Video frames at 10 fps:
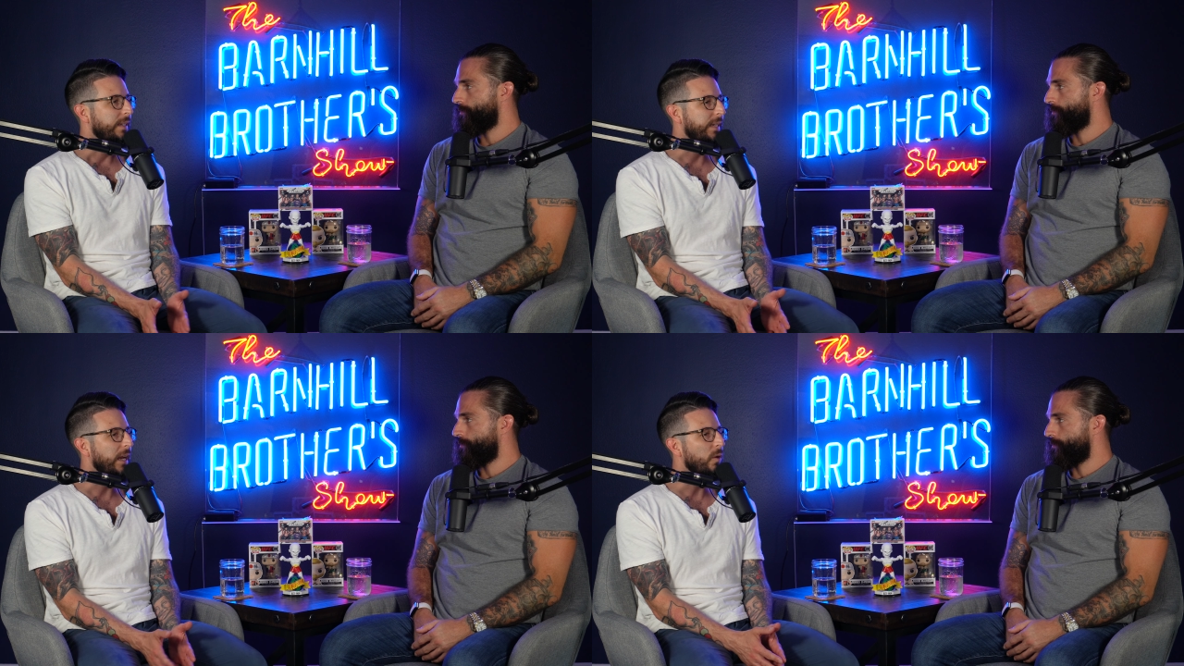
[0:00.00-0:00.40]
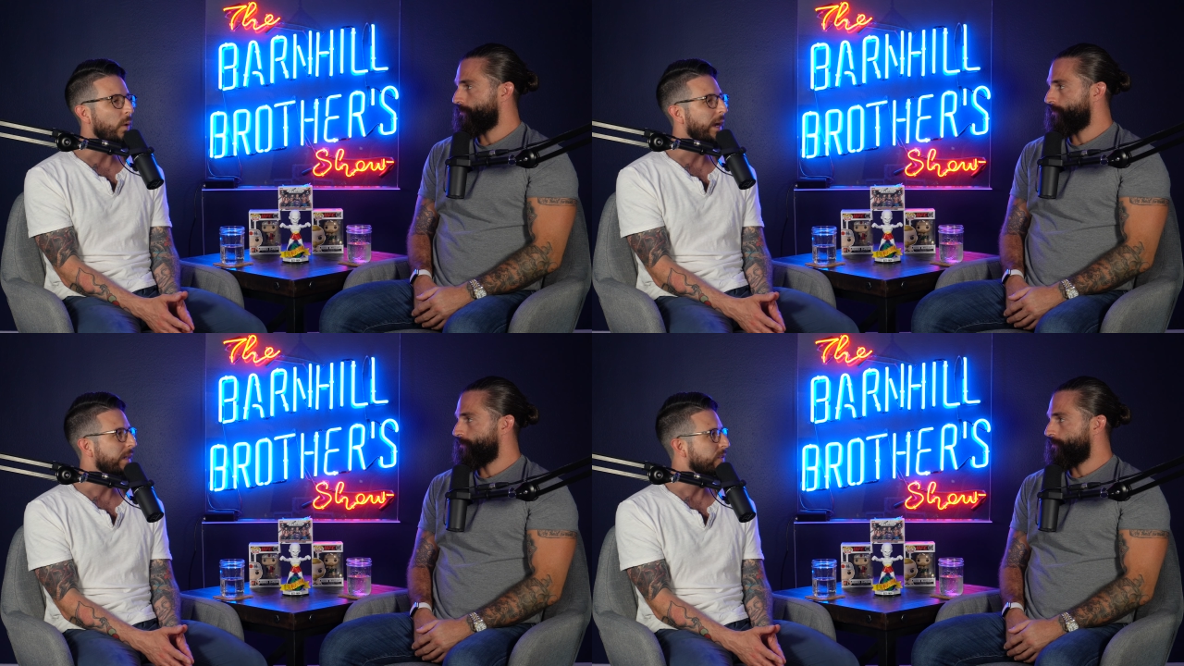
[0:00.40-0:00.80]
Speaker 1: Dana
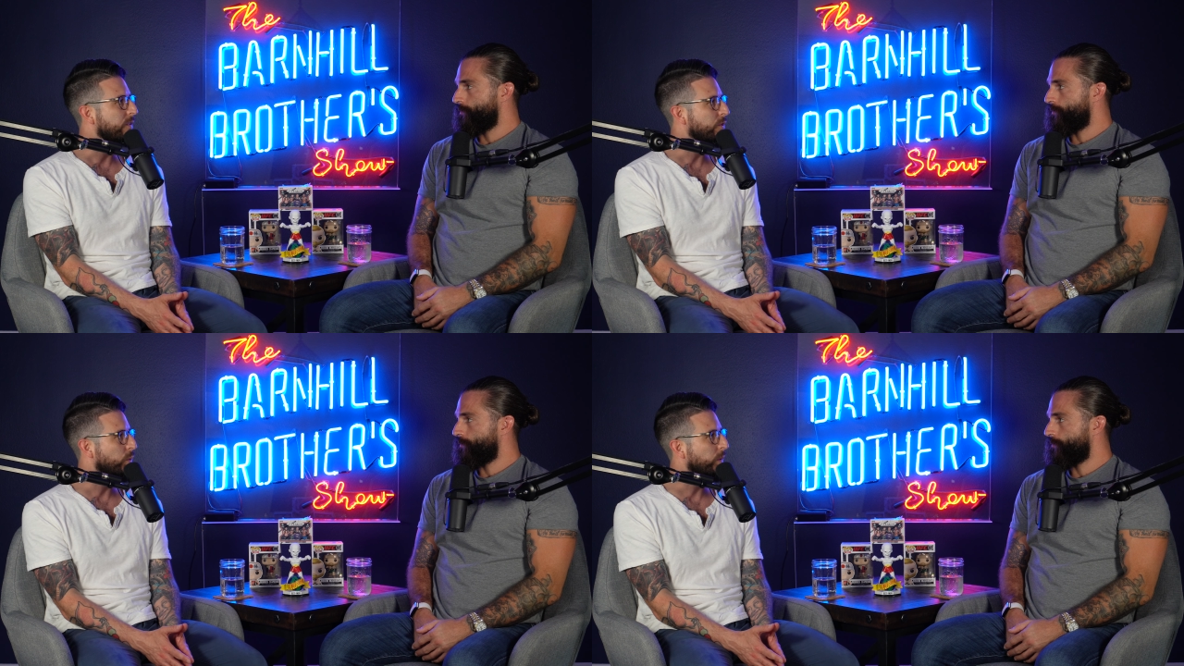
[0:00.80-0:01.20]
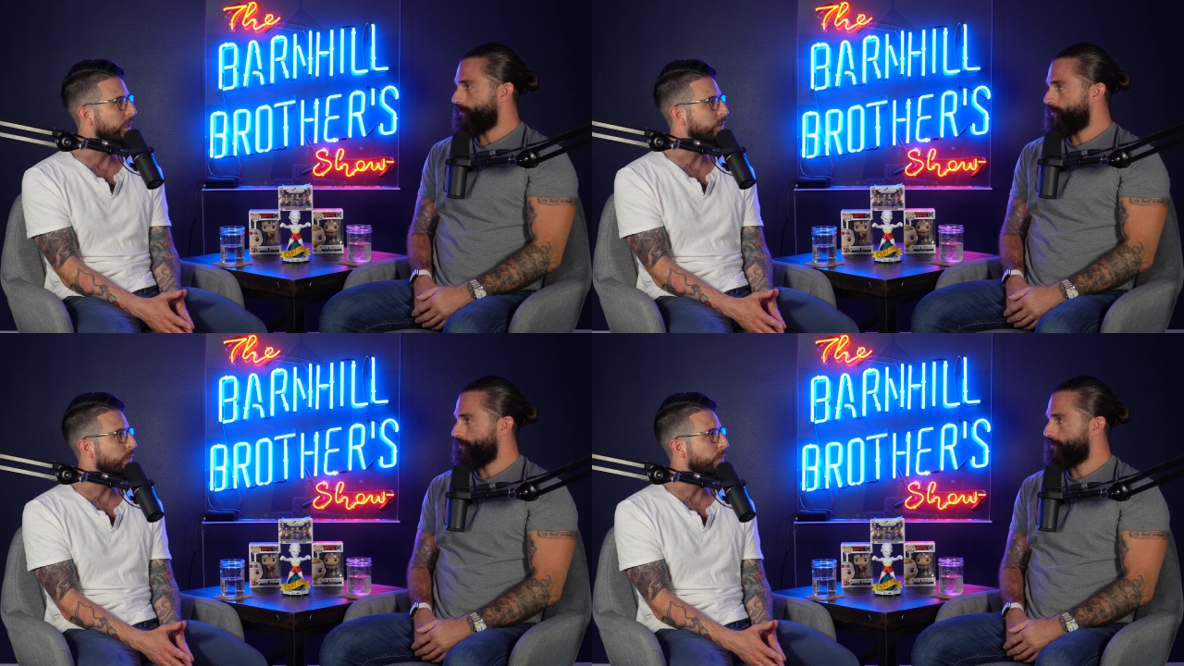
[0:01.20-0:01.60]
White is
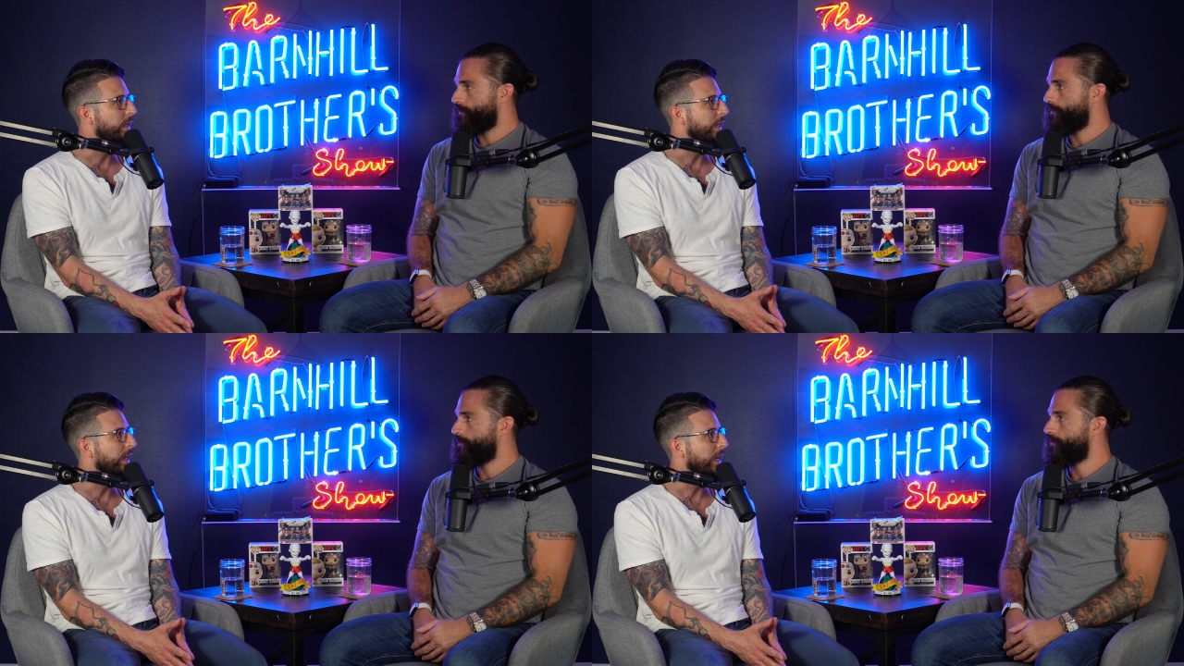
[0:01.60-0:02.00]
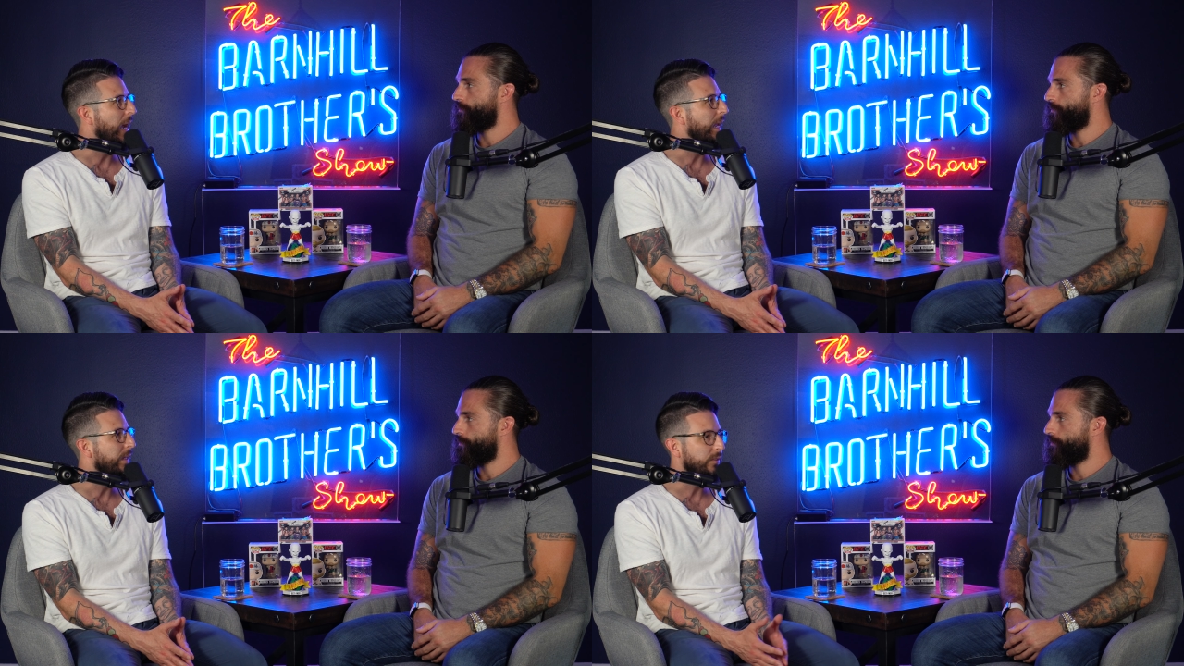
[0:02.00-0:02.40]
notorious for being a
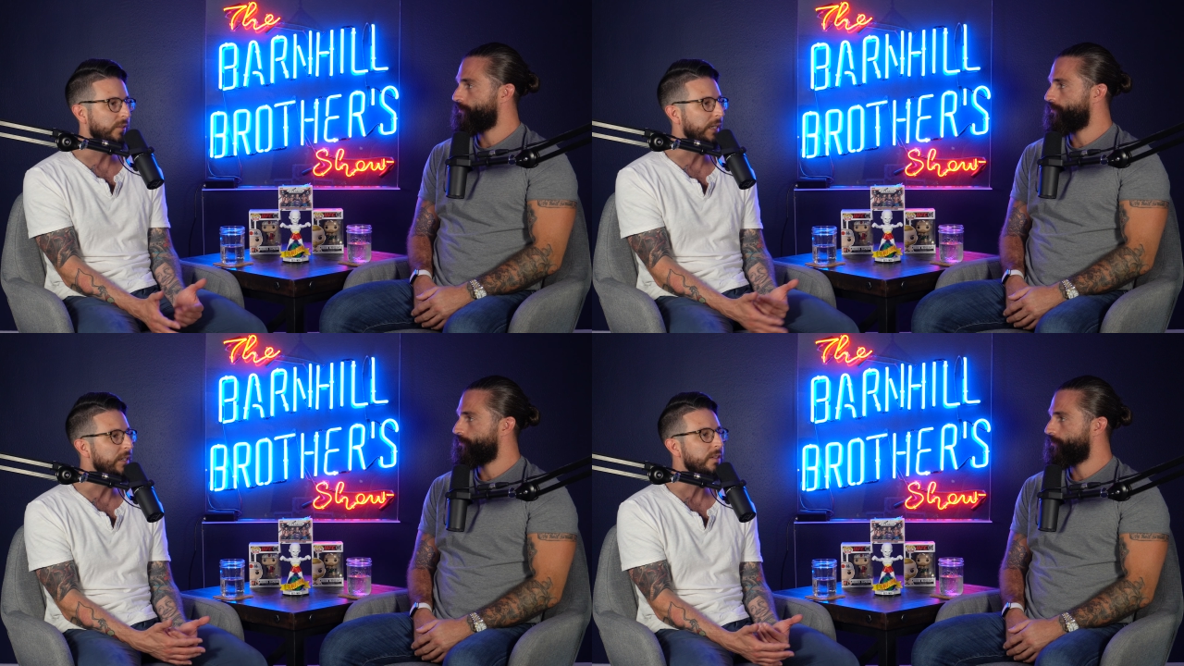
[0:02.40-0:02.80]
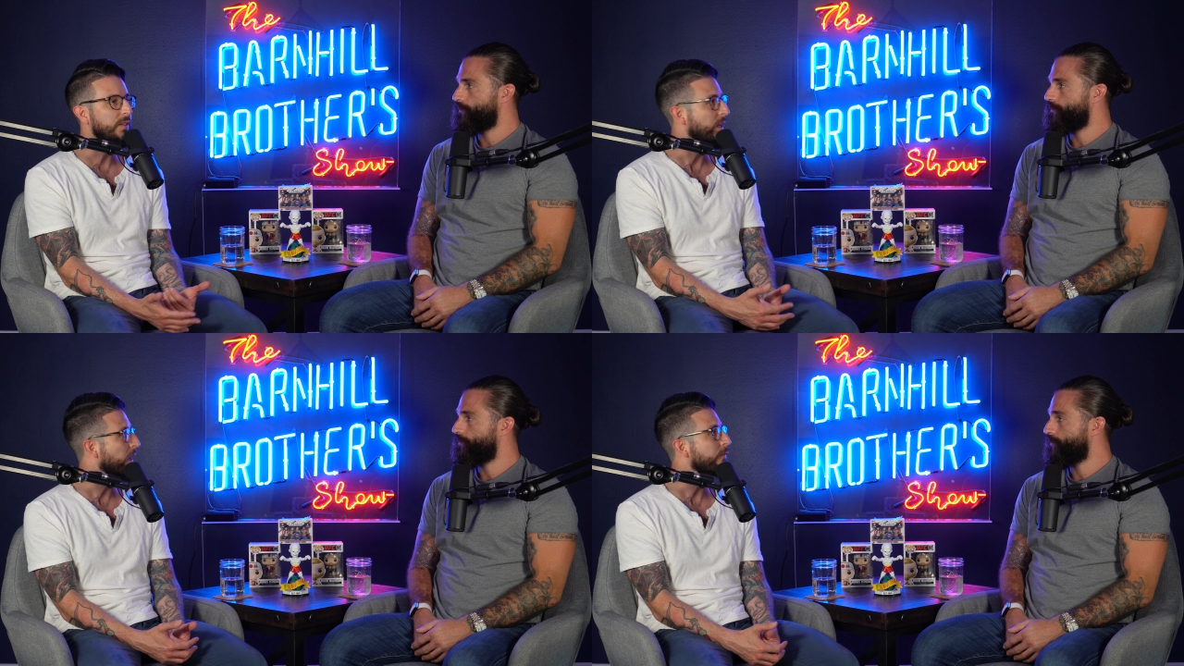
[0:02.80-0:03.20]
guy that's, he's a
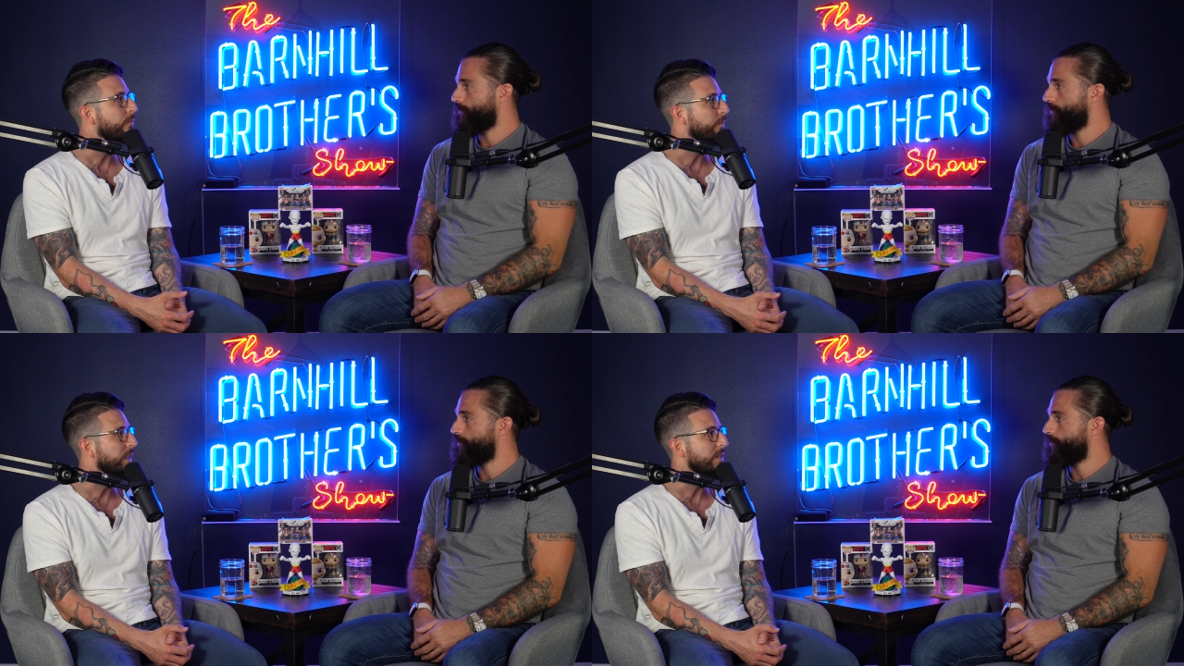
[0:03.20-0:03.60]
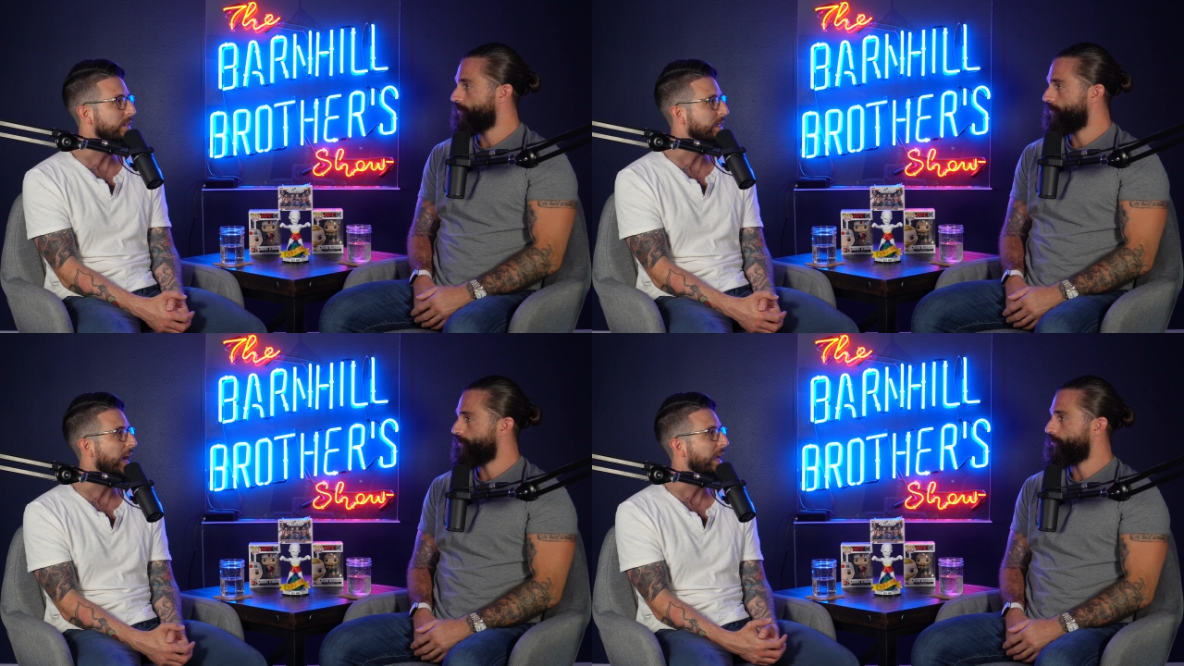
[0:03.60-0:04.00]
tough
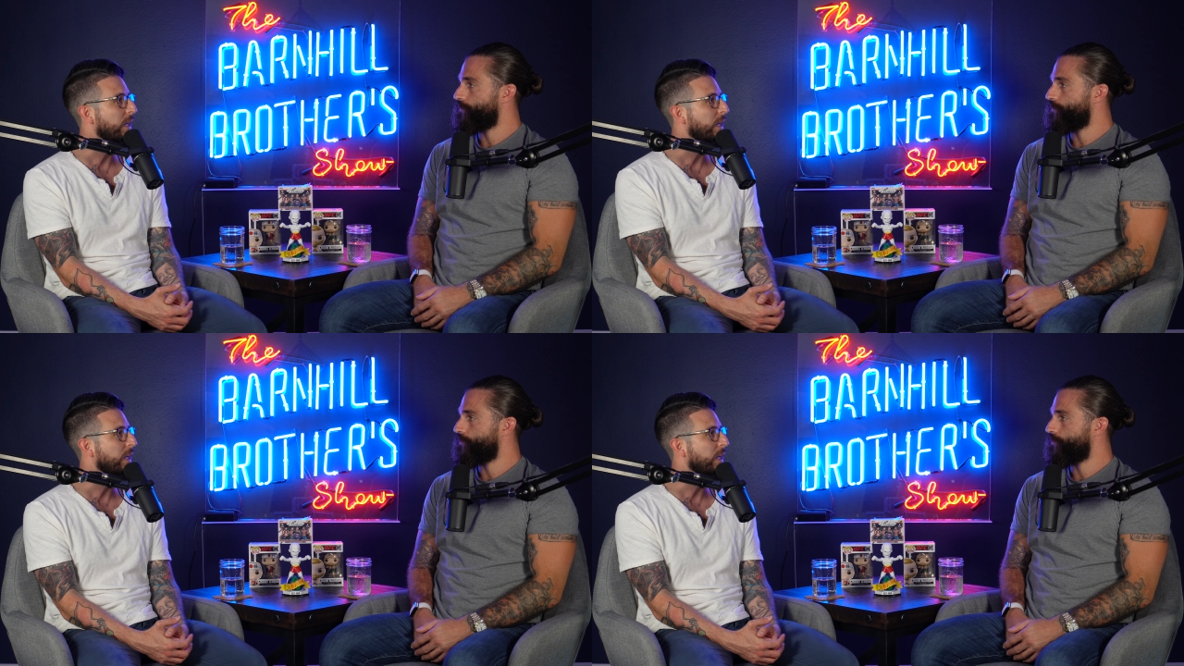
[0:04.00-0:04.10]
business guy.